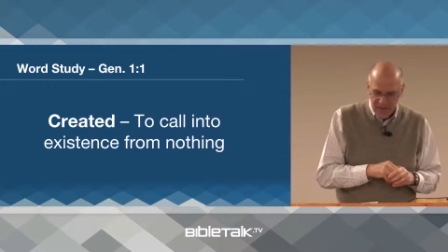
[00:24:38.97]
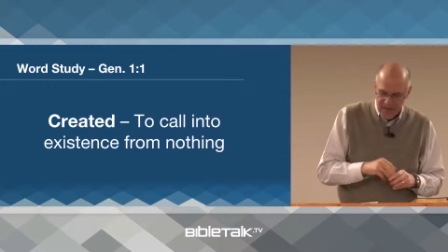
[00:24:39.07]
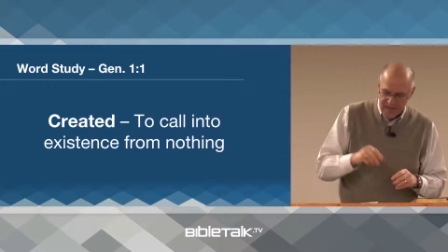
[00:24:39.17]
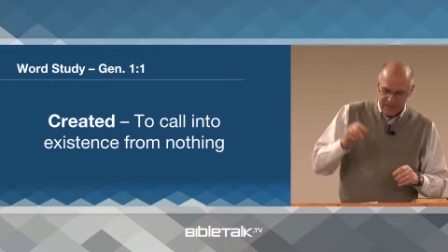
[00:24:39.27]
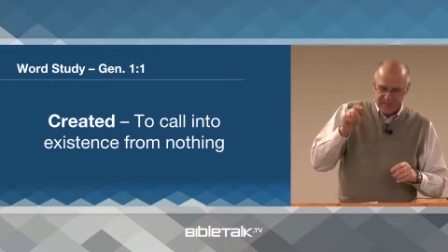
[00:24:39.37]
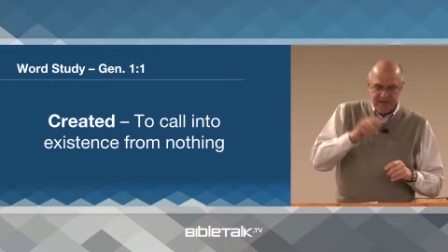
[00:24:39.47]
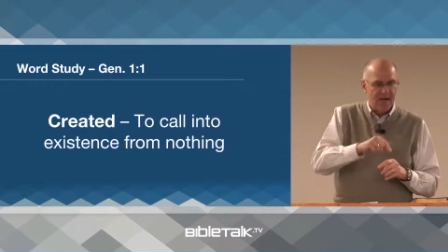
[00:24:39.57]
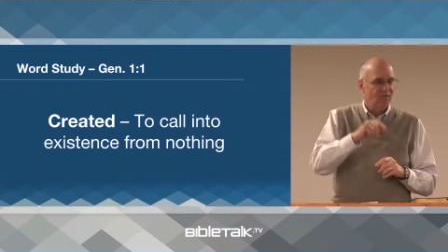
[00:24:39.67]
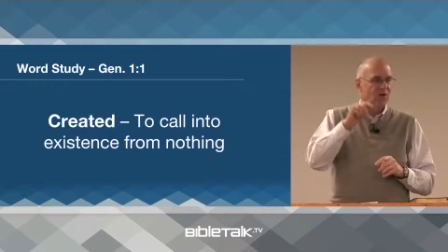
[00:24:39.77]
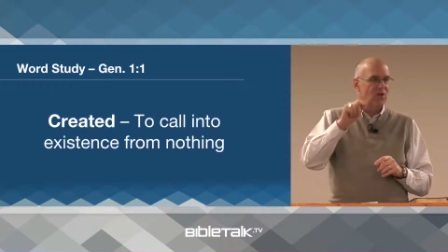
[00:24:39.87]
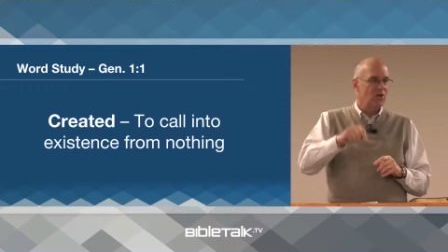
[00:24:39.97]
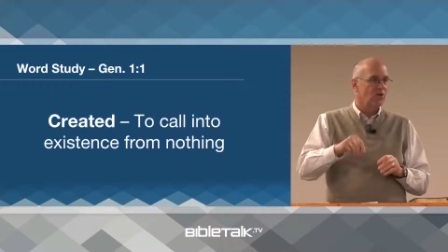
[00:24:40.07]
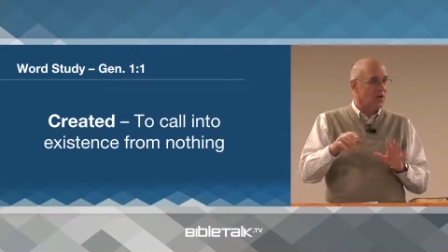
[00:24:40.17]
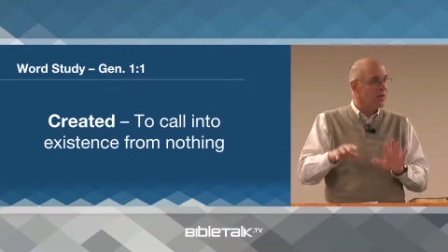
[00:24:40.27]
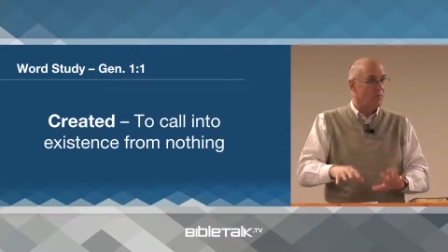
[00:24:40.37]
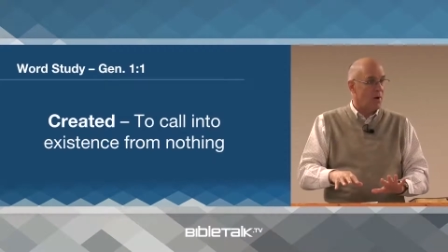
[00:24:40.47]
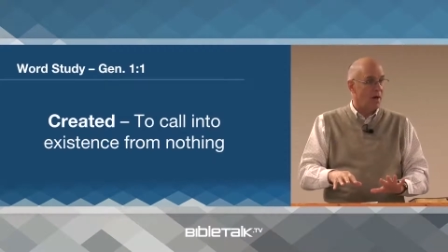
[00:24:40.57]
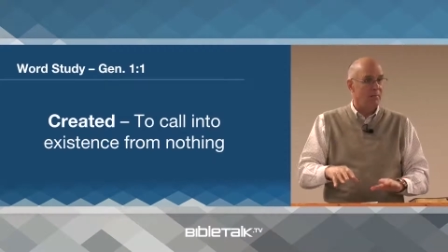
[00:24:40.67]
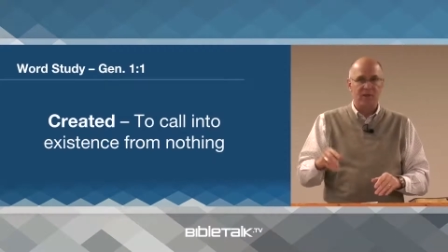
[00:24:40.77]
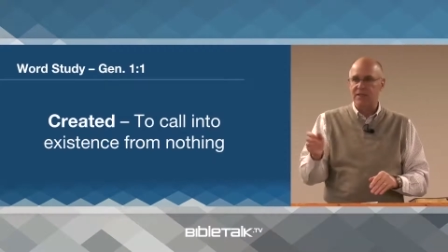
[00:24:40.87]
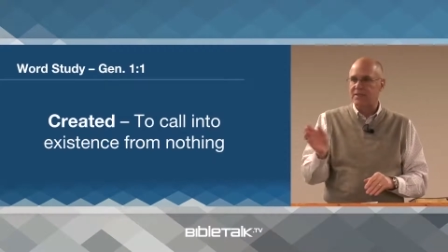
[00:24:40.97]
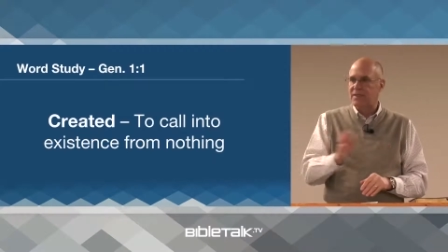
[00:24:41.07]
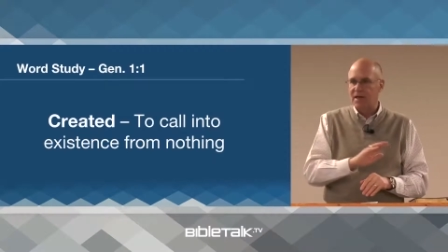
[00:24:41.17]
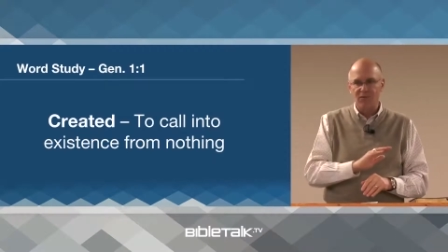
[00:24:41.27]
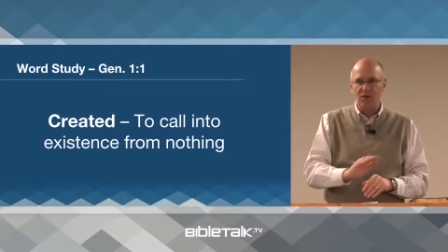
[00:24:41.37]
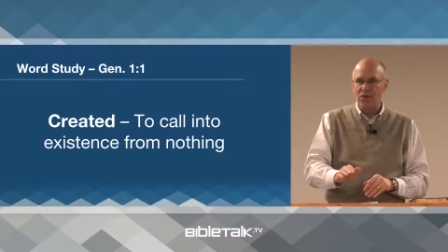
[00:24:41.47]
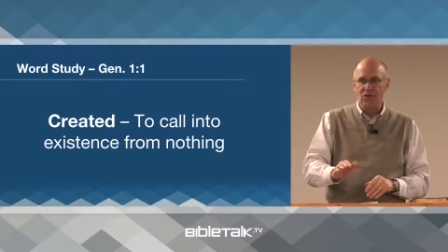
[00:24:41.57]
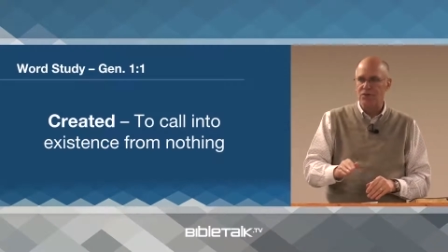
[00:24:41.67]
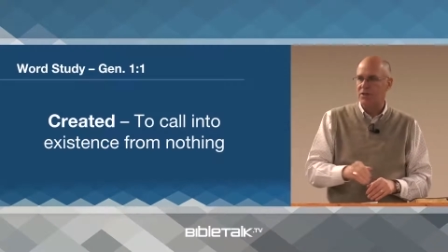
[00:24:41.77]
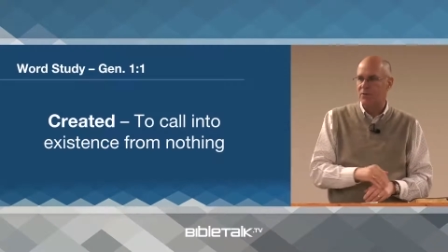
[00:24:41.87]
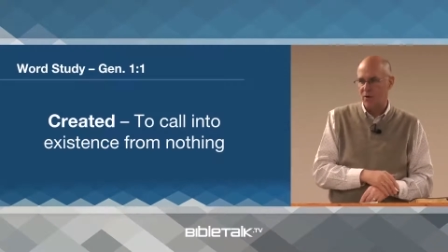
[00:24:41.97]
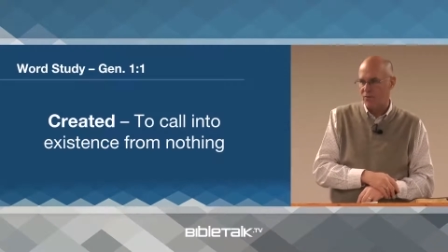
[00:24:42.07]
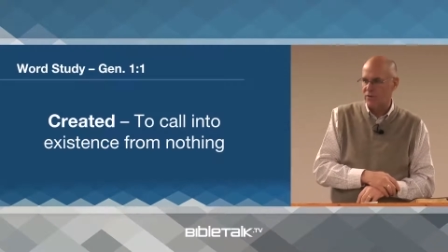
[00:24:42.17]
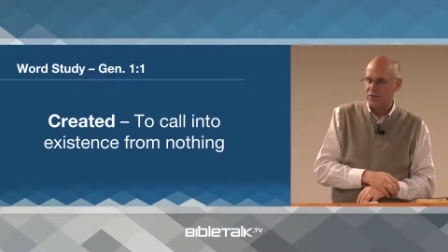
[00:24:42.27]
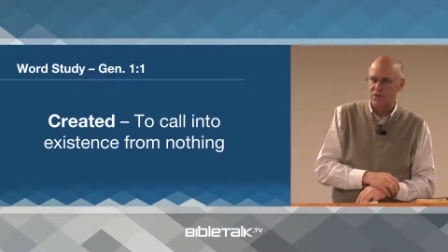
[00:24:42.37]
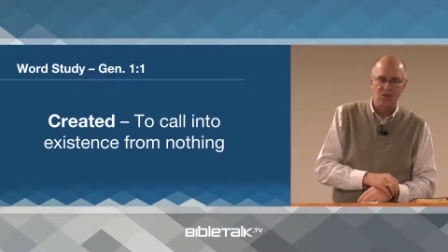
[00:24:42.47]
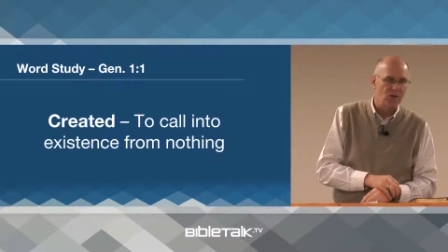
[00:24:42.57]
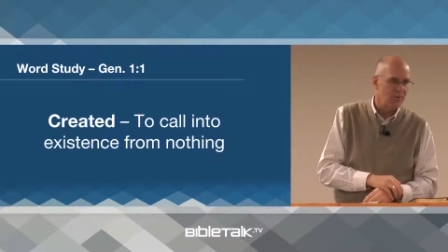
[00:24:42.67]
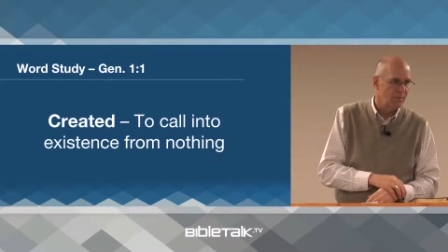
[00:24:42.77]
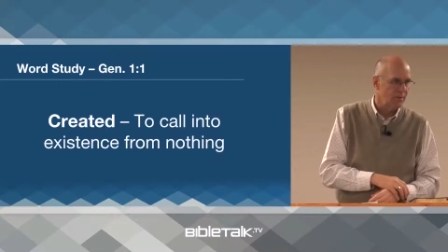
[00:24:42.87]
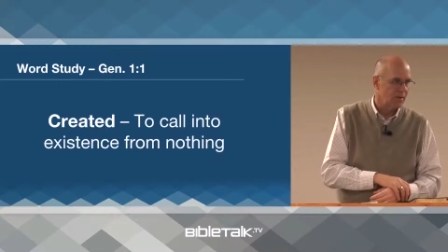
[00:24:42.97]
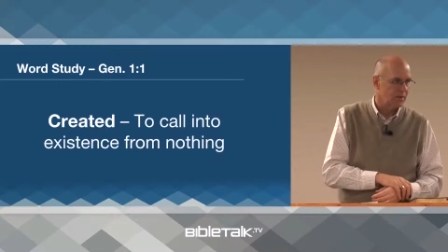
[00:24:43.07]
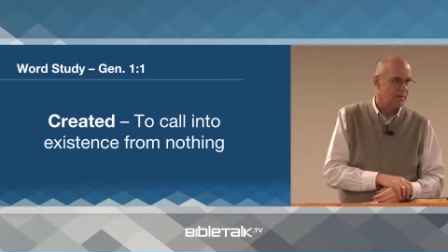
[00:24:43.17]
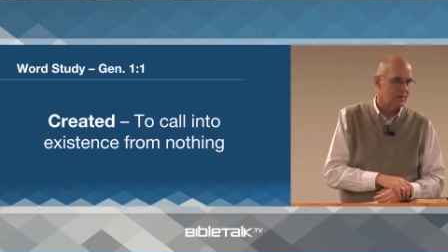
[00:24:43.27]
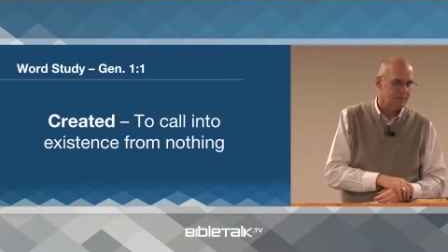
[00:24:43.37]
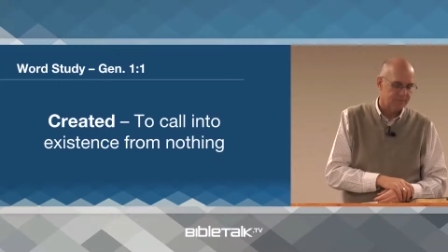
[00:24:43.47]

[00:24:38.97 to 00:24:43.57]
and it's never used, in the Bible, it's never used in reference to human beings.